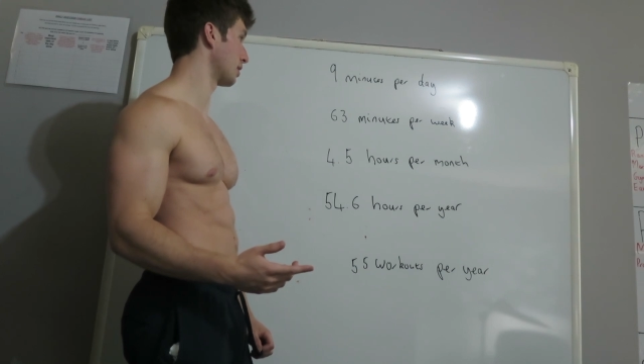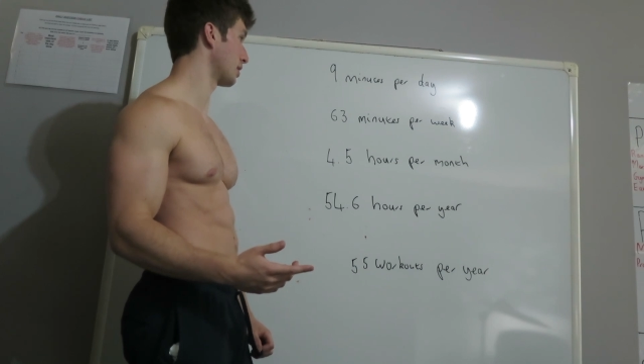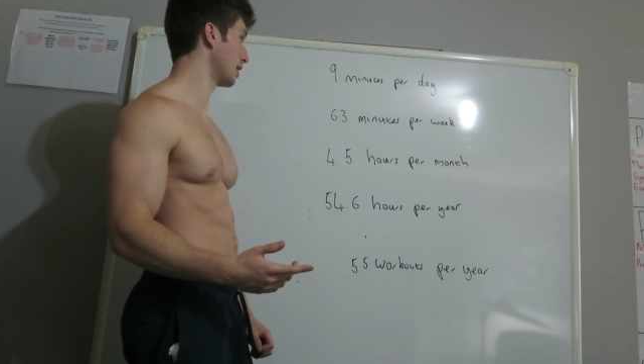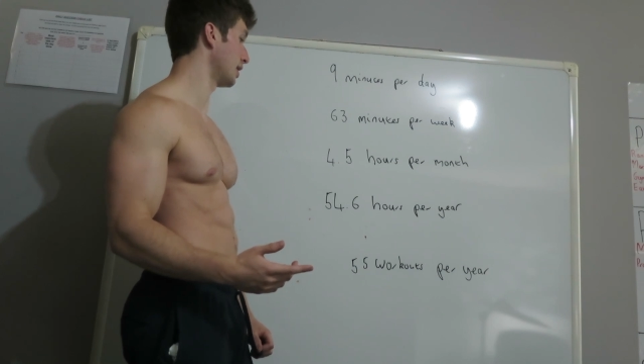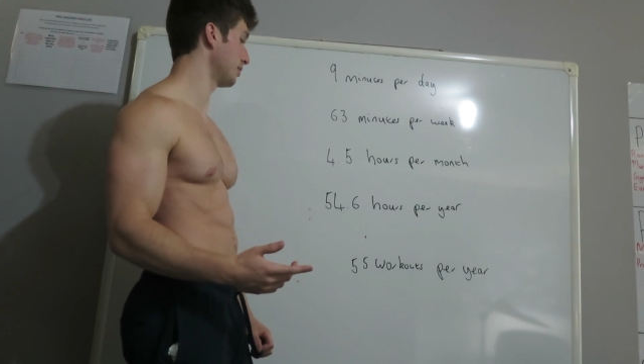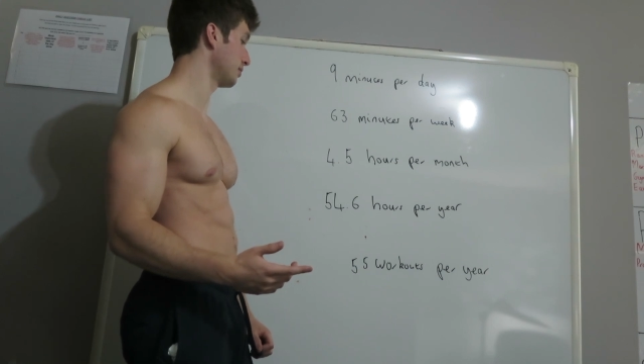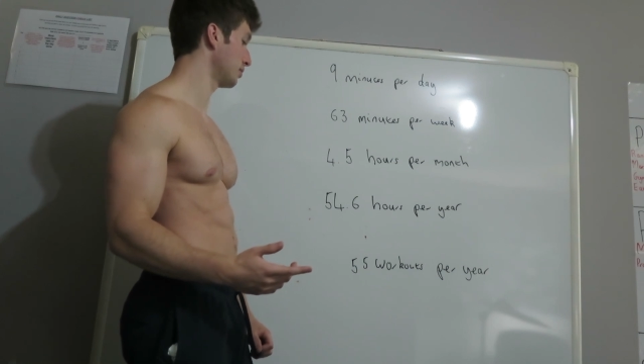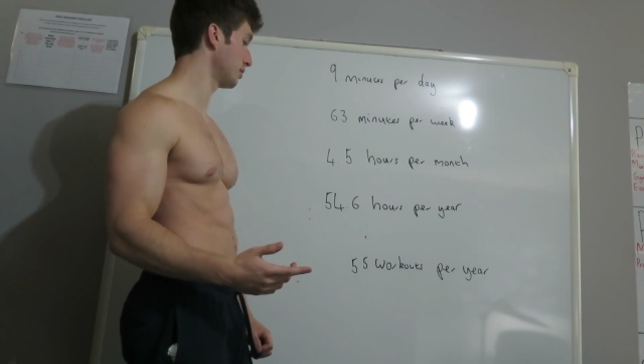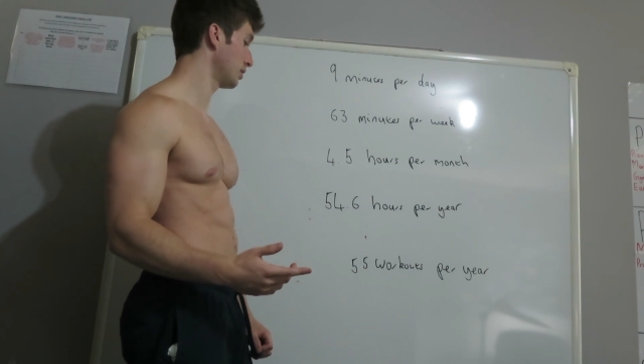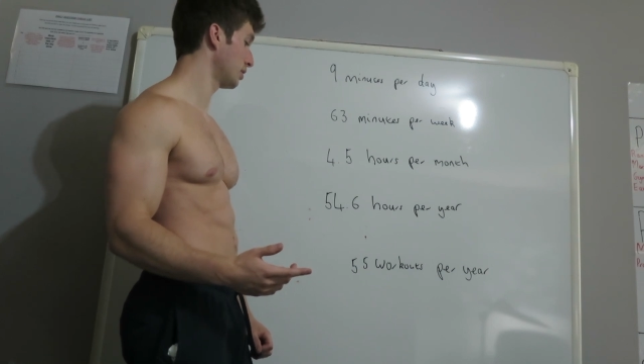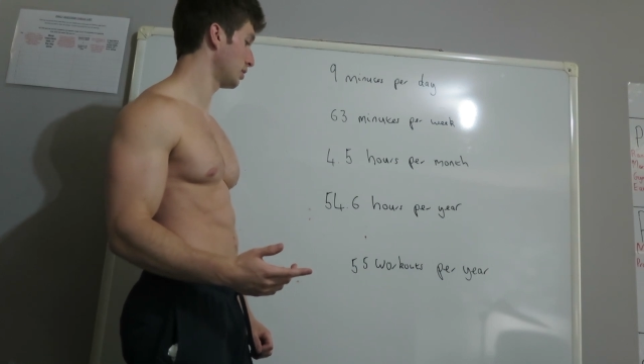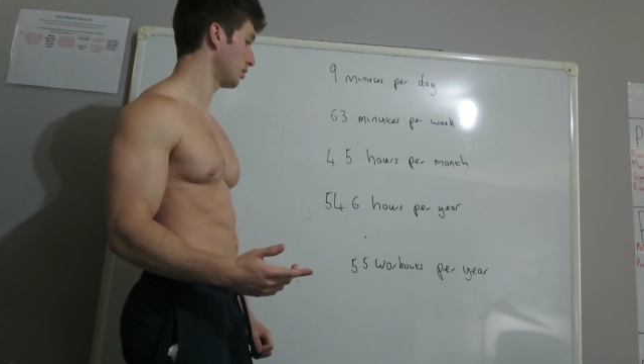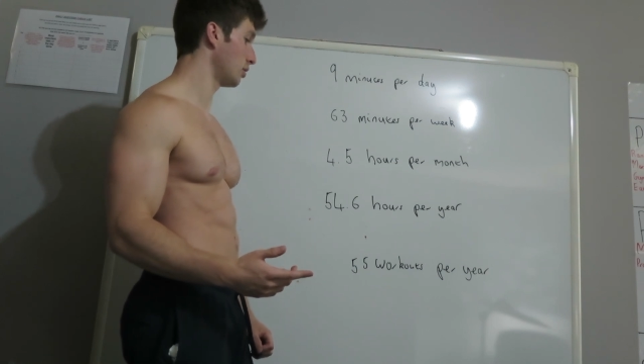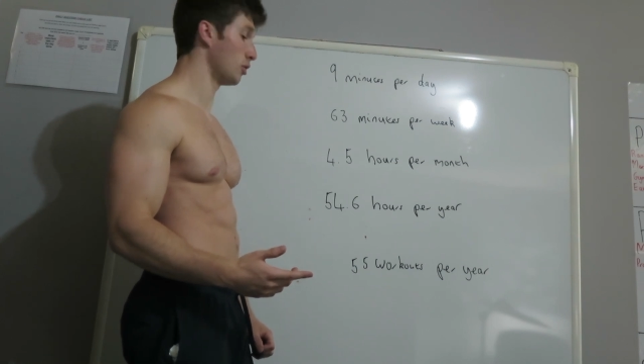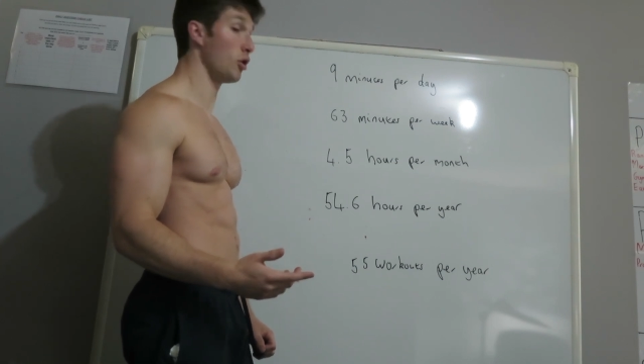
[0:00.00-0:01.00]
okay?
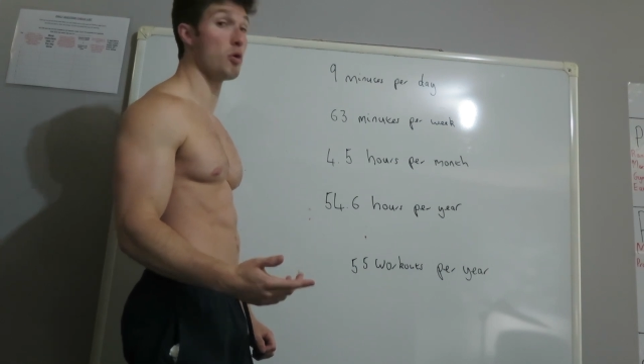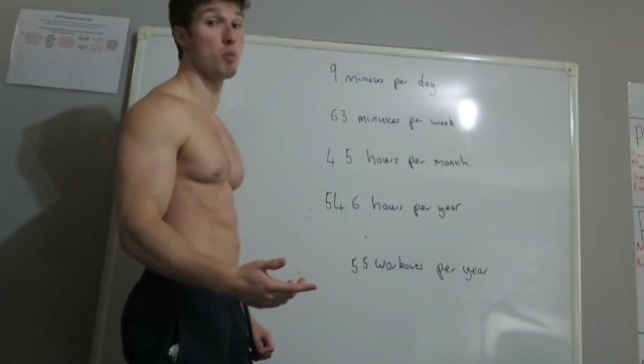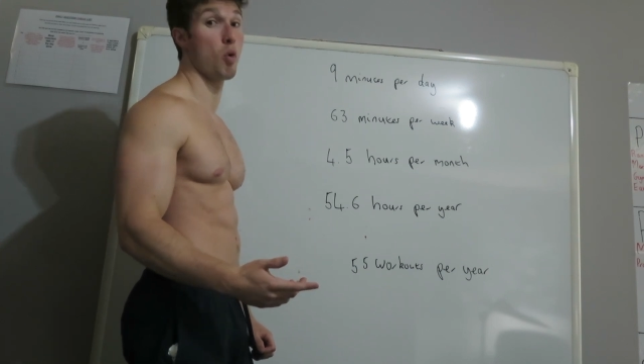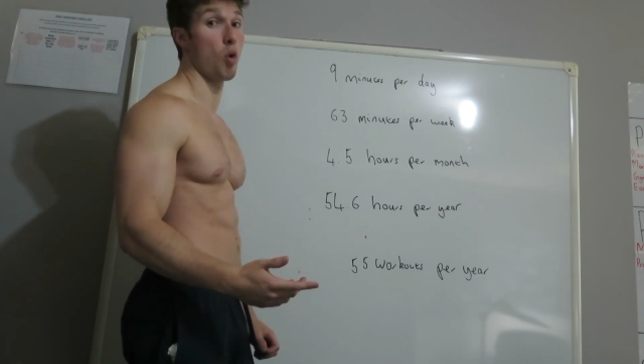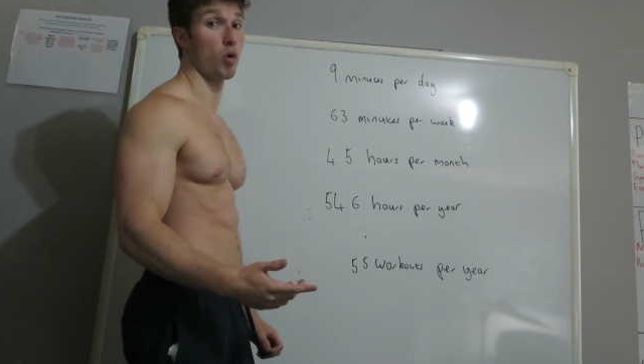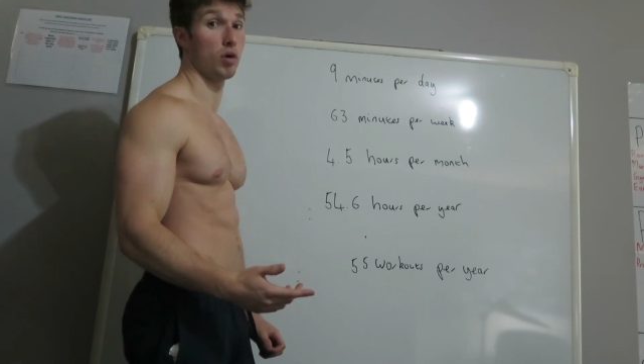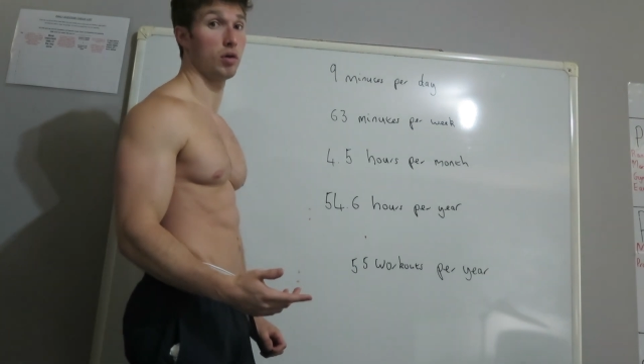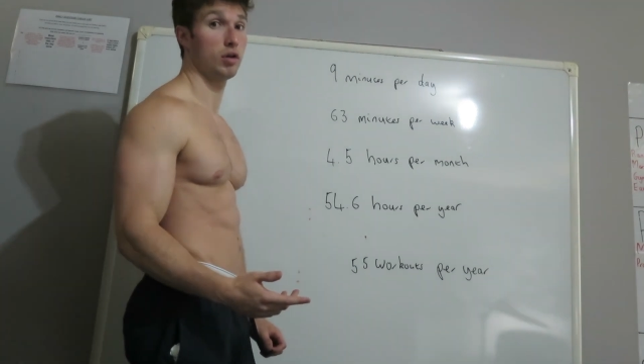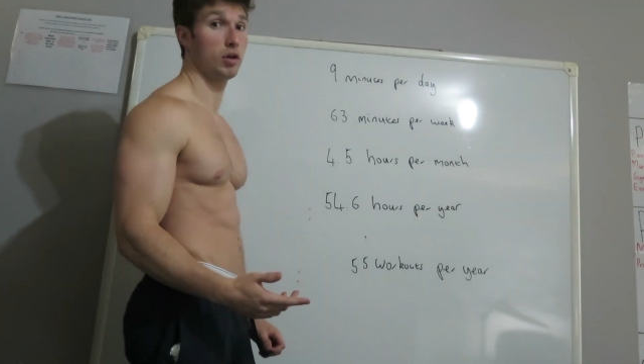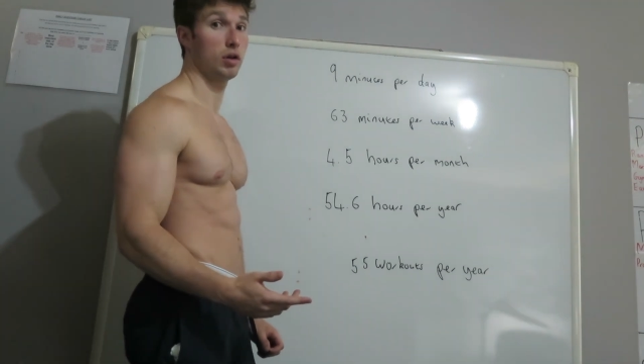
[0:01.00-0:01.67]
Or more.